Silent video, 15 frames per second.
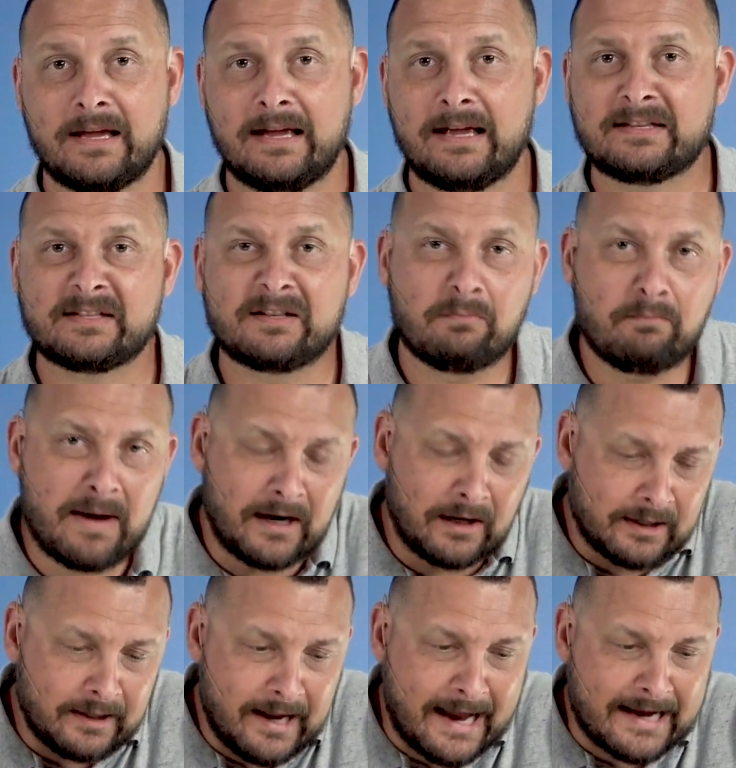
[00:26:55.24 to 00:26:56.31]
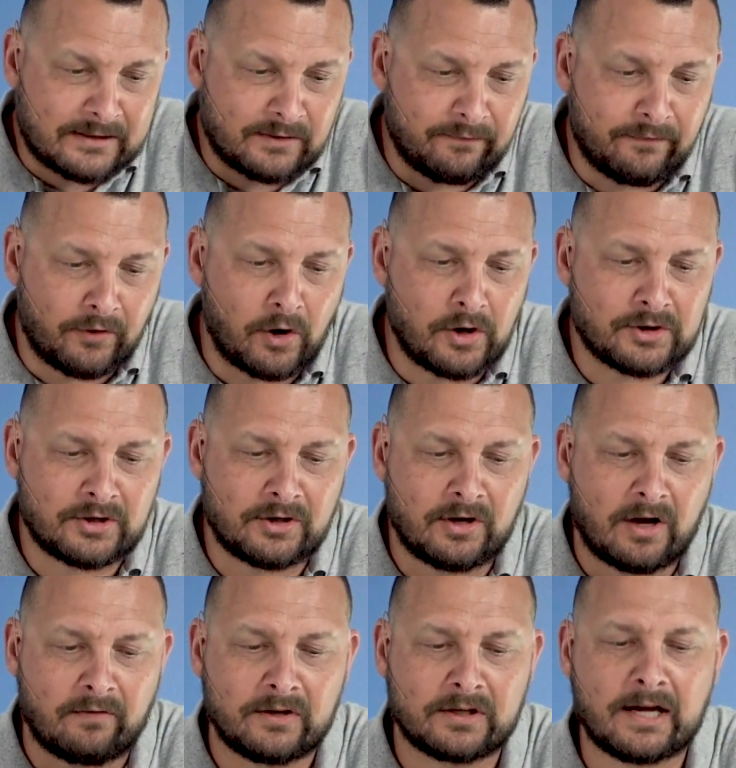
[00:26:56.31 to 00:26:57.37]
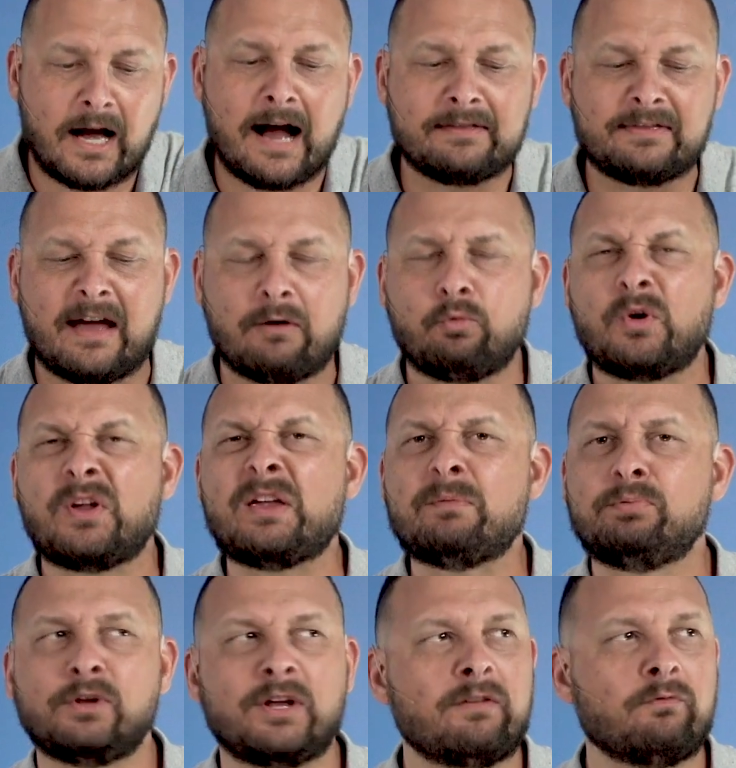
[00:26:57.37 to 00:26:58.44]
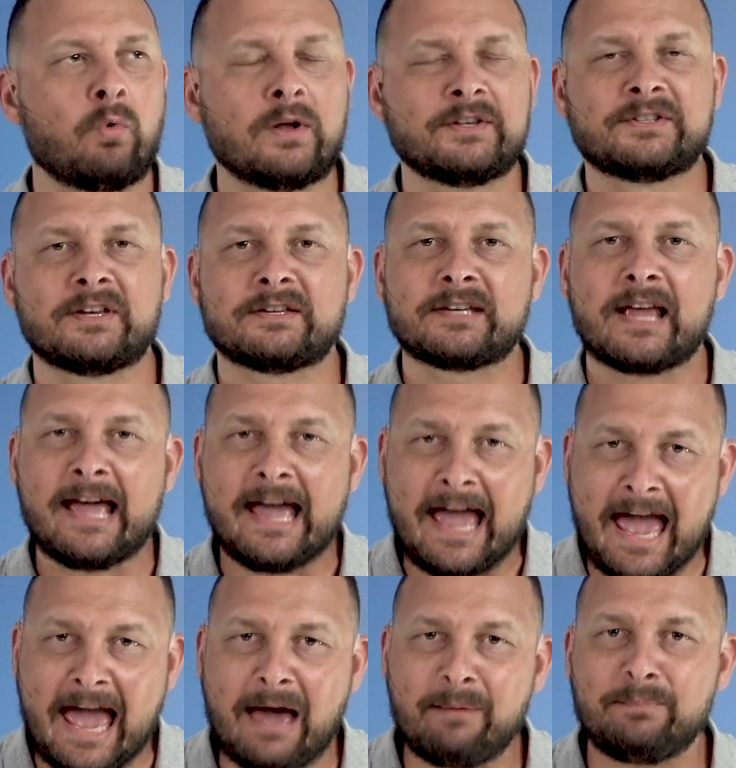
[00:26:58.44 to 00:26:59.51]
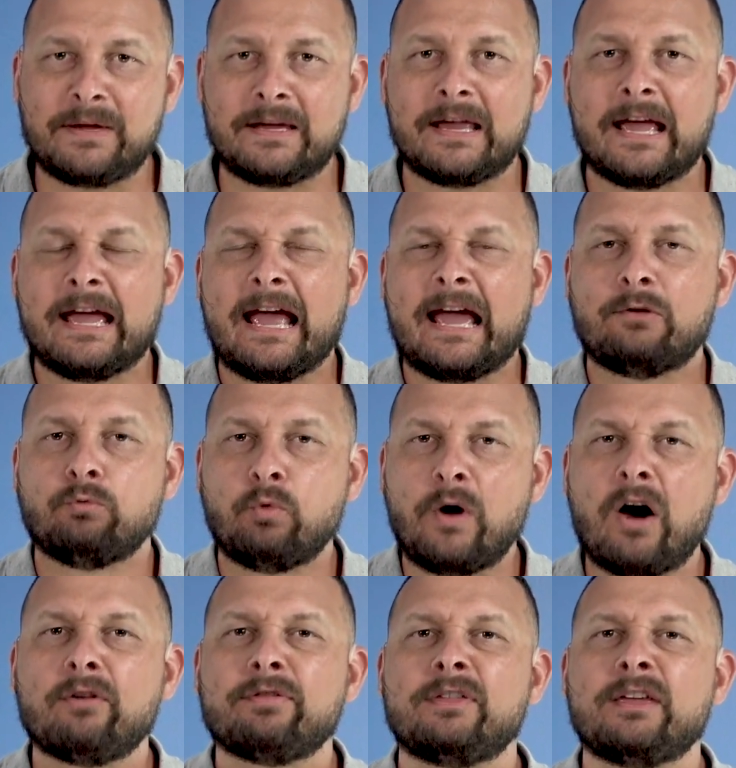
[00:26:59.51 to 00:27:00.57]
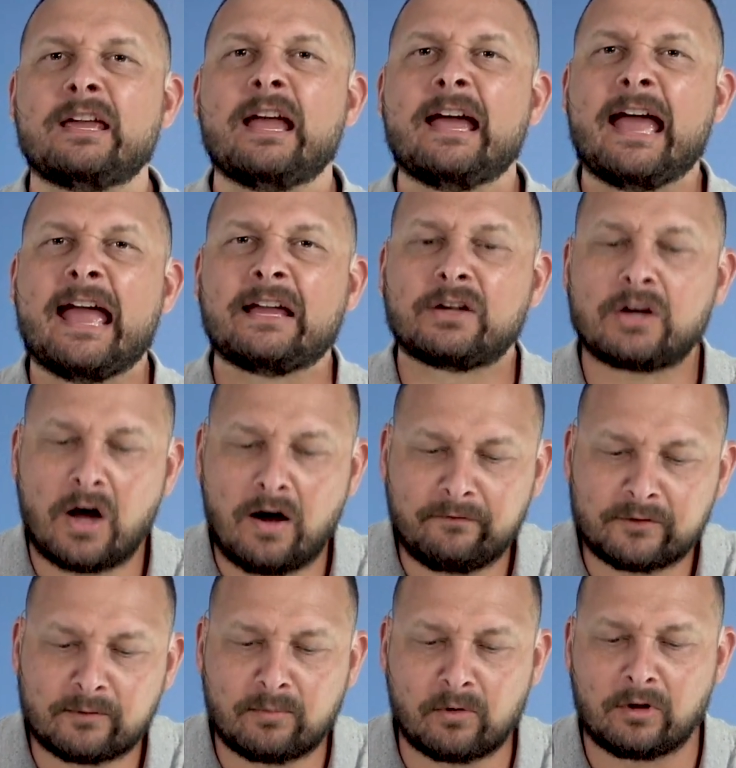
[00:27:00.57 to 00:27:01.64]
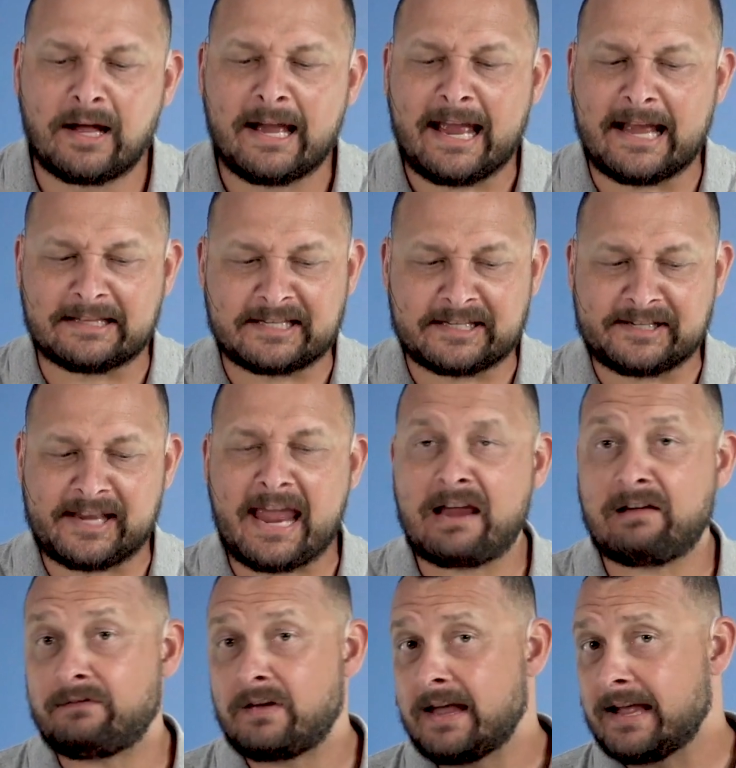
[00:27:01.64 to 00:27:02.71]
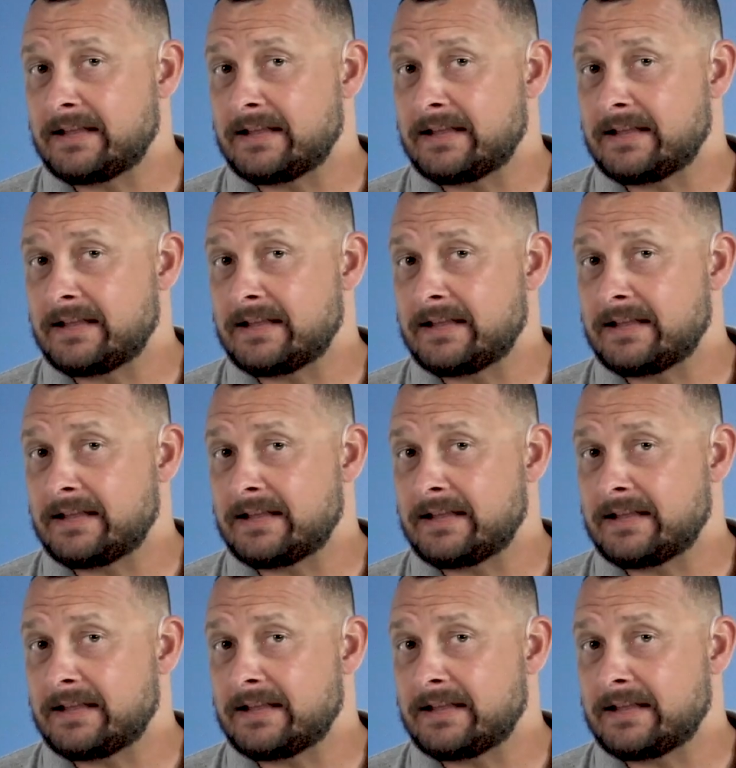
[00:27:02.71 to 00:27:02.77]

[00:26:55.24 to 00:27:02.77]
It's an Americanized version of a God that we believe wants us happy and wealthy and comfortable and safe.